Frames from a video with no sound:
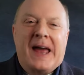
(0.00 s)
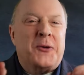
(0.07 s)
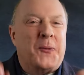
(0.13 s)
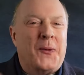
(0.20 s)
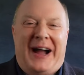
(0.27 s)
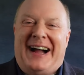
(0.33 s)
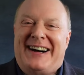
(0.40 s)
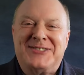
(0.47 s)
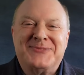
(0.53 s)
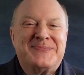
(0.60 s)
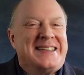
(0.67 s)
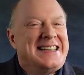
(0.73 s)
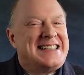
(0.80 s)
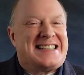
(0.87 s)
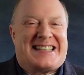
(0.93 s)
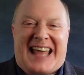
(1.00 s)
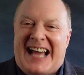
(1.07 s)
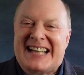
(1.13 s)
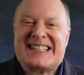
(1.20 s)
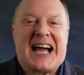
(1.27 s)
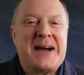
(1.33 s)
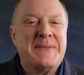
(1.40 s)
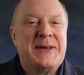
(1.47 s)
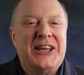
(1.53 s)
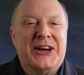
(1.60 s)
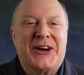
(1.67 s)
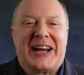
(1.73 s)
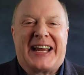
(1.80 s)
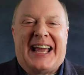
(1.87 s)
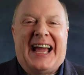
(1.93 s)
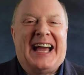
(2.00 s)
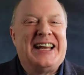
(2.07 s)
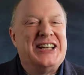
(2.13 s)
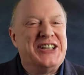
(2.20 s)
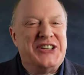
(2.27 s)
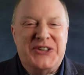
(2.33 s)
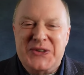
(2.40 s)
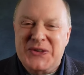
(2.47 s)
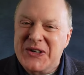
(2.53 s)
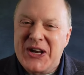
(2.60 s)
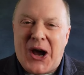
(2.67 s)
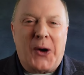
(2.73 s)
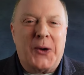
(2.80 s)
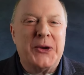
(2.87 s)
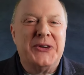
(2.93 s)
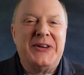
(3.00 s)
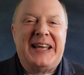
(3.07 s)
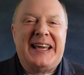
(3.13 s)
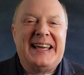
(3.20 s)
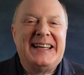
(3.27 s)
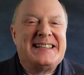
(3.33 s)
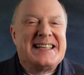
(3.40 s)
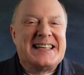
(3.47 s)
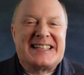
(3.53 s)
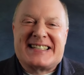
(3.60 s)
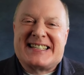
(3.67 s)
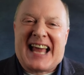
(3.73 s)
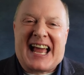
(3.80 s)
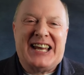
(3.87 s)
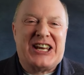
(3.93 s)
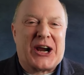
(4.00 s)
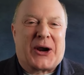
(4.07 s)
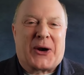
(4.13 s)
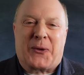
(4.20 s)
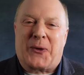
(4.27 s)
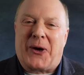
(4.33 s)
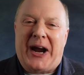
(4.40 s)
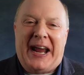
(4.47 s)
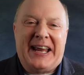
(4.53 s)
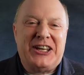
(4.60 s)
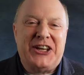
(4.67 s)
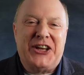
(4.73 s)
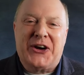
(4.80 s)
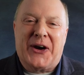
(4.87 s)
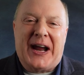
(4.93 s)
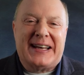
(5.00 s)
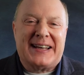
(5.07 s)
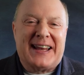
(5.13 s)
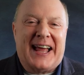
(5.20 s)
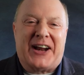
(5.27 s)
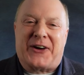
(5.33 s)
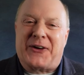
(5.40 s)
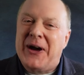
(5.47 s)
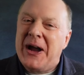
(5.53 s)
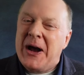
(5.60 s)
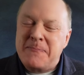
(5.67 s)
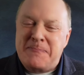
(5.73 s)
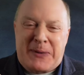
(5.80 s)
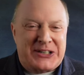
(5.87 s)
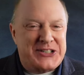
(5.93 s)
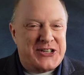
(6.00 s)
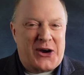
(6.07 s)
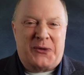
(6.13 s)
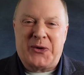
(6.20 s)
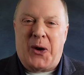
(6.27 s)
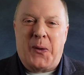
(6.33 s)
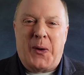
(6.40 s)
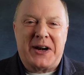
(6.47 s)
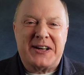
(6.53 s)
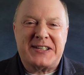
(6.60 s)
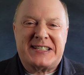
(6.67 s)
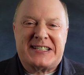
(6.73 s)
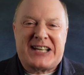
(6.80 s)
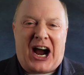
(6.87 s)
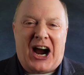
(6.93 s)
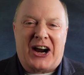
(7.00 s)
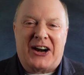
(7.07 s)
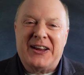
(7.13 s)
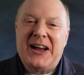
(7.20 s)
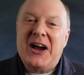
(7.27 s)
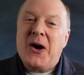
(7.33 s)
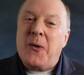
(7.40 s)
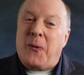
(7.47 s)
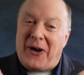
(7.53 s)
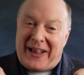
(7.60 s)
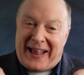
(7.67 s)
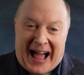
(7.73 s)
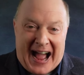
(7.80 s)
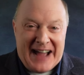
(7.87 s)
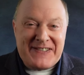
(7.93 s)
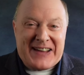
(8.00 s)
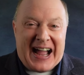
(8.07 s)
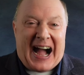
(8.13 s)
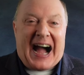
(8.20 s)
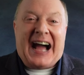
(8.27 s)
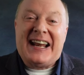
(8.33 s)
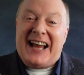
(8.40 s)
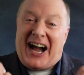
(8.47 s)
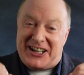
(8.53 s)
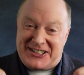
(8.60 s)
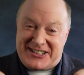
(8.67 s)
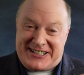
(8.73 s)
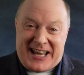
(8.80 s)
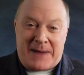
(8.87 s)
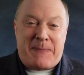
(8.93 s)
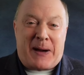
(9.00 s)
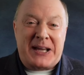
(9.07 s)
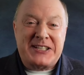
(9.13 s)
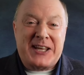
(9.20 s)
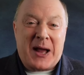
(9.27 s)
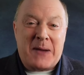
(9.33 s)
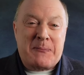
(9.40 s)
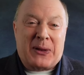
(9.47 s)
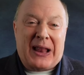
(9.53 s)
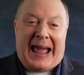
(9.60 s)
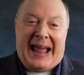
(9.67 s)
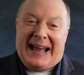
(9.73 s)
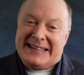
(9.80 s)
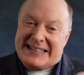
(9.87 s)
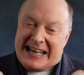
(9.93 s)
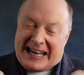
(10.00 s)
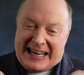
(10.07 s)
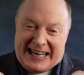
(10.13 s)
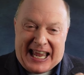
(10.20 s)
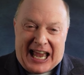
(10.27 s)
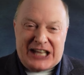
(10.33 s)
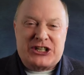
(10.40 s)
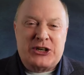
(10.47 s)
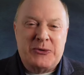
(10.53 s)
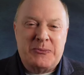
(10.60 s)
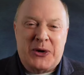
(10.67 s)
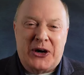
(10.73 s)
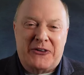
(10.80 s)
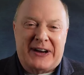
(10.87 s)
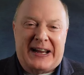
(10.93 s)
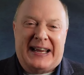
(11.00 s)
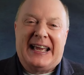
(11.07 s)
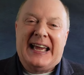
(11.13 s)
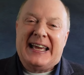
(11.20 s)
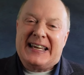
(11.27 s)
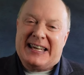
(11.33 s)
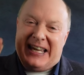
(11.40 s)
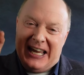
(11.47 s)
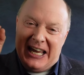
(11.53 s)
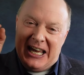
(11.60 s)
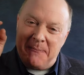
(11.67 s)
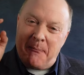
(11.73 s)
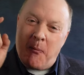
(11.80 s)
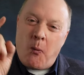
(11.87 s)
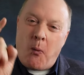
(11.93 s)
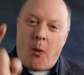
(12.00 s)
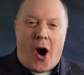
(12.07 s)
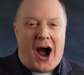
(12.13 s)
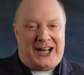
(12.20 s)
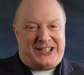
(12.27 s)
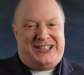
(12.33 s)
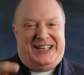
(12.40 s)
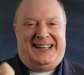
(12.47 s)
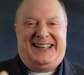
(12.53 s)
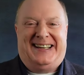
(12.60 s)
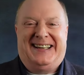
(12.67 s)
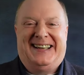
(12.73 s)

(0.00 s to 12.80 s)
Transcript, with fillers: Well, it's that time of year again, and you know you need to send a great year-end letter, but don't know where to start. Well, I've got a step-by-step plan to get you moving. Keep watching.